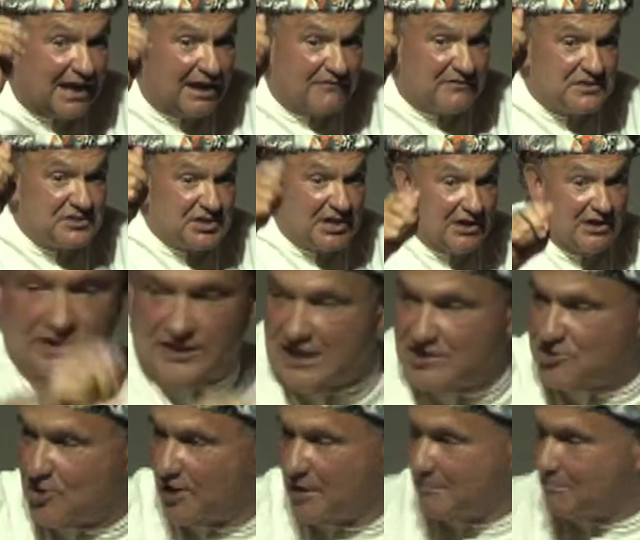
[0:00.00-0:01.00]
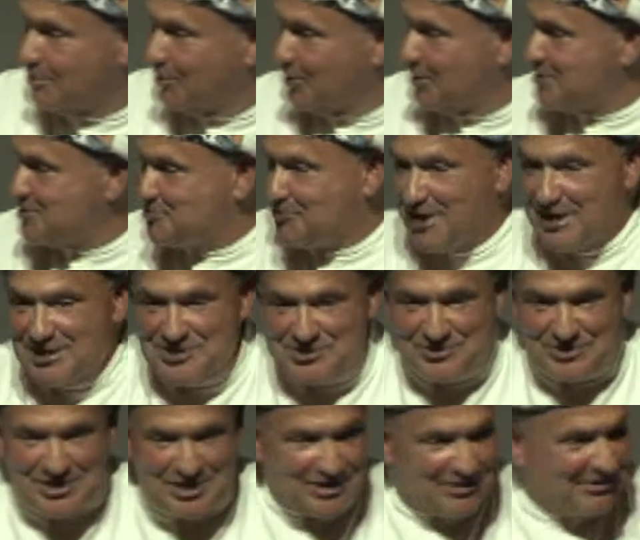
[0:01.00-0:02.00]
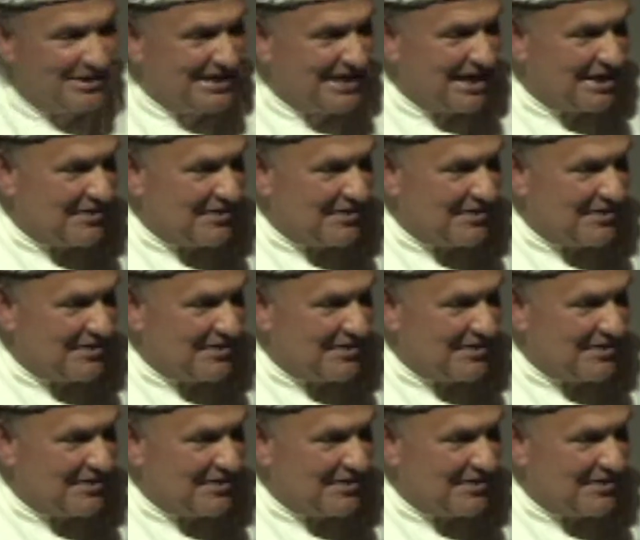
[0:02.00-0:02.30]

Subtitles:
elephant's ear. That's all the bullies try to do to you.